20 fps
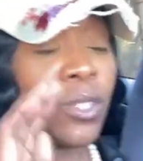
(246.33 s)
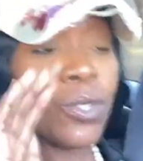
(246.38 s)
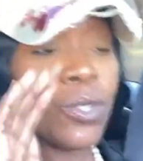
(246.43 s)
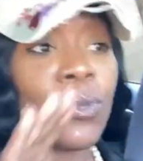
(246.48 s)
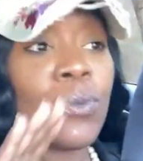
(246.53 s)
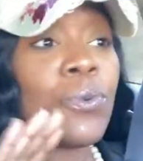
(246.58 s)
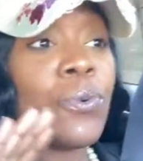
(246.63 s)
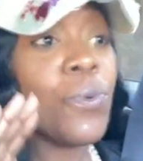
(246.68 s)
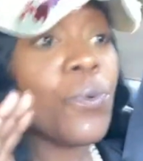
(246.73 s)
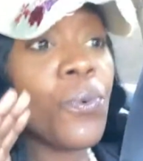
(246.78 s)

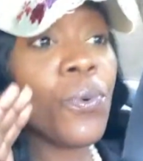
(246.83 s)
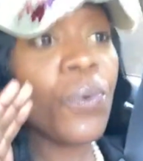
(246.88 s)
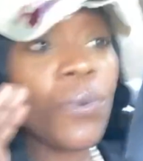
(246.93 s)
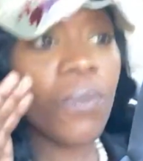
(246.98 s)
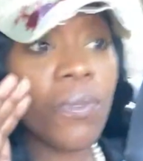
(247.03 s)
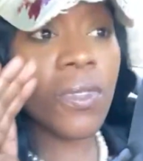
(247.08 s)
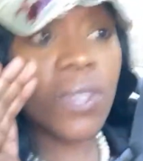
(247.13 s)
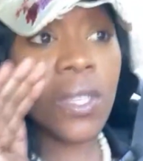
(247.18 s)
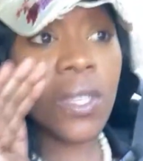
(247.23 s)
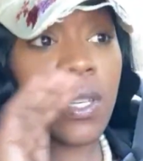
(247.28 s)
to
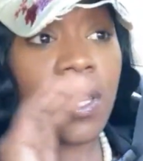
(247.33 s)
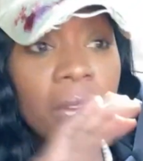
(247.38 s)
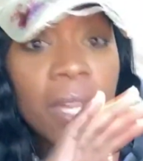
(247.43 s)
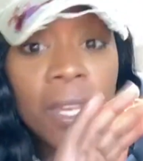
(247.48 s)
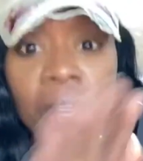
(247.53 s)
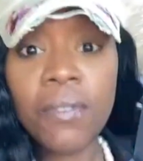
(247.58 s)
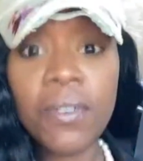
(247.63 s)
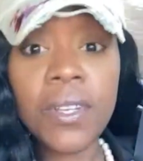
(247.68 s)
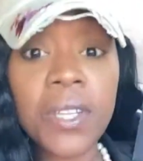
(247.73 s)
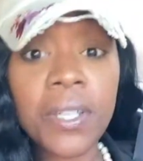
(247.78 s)
the
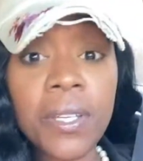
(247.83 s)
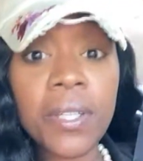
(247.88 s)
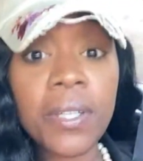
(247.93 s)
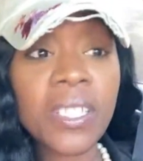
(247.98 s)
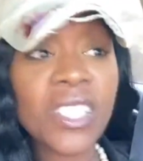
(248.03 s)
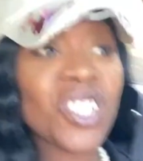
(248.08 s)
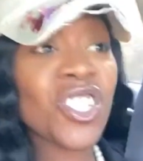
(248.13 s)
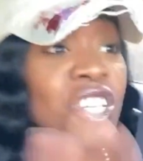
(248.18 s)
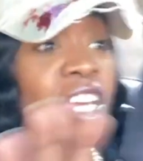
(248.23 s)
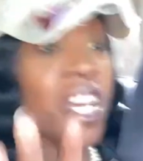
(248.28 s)
area,
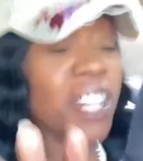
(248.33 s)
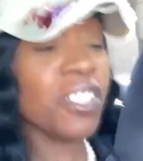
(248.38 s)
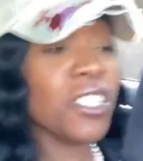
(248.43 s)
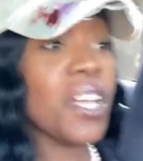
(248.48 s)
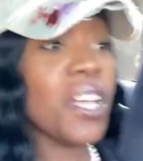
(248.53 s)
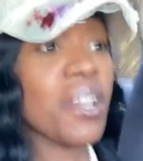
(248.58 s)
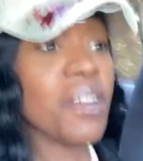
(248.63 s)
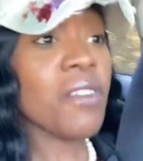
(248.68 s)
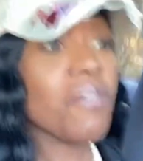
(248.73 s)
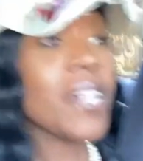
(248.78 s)
check the
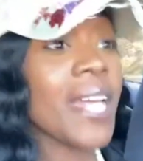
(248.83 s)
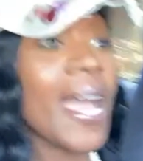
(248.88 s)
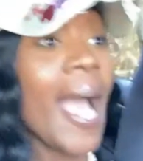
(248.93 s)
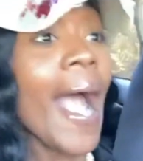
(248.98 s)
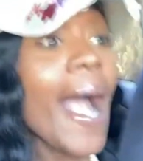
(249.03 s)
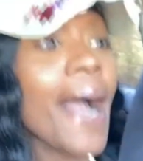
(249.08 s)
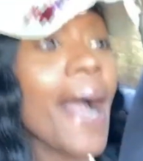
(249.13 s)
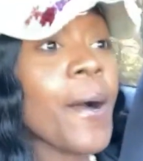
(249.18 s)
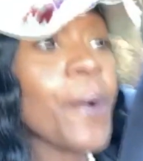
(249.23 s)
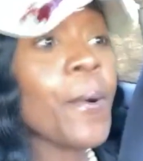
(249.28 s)
area
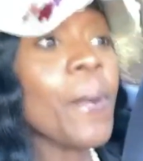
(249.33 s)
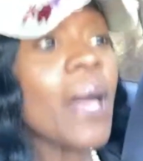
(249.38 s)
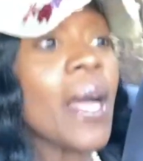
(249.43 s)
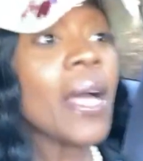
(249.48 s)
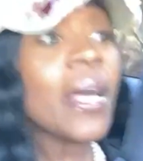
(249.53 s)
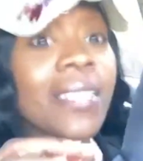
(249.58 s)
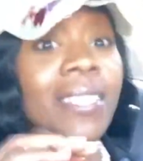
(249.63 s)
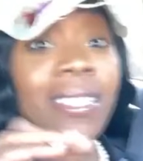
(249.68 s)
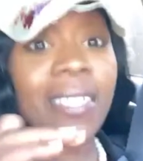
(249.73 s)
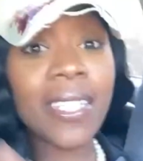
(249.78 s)
out,
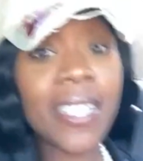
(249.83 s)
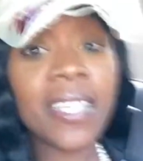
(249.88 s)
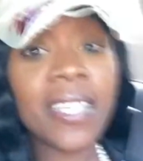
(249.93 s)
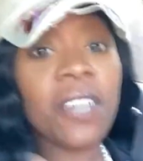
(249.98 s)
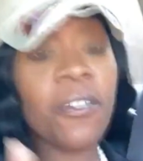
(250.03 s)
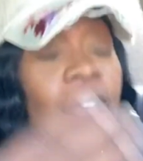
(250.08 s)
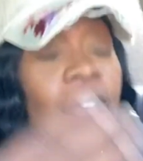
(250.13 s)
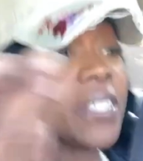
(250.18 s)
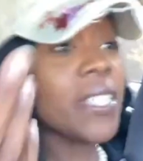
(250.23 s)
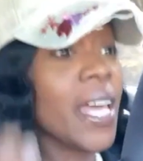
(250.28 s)
see
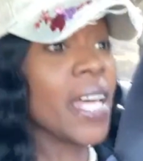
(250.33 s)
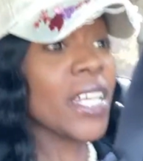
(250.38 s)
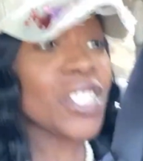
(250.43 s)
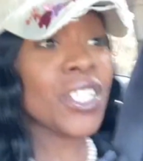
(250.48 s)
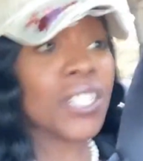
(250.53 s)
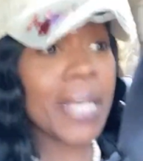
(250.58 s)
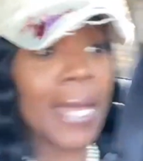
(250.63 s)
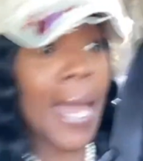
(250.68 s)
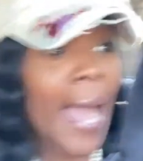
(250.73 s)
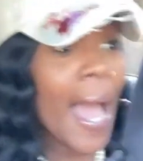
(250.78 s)
if it's
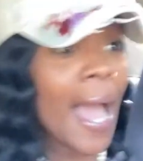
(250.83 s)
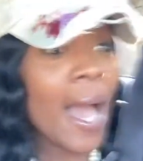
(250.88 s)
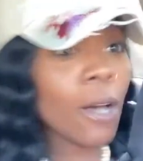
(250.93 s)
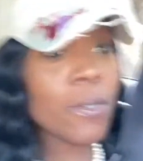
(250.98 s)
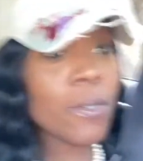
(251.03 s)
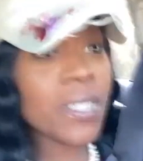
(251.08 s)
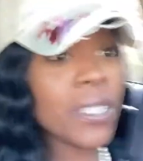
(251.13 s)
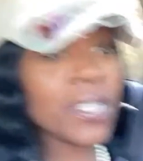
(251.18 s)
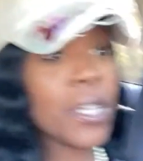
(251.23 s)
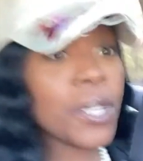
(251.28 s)
actually a
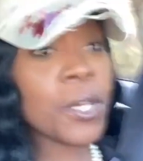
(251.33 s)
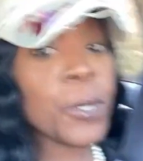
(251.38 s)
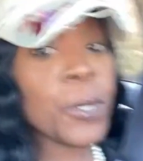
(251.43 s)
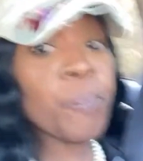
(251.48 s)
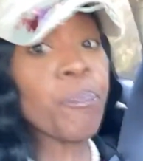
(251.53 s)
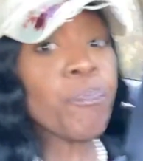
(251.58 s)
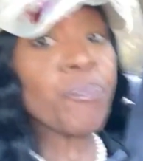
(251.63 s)
house there.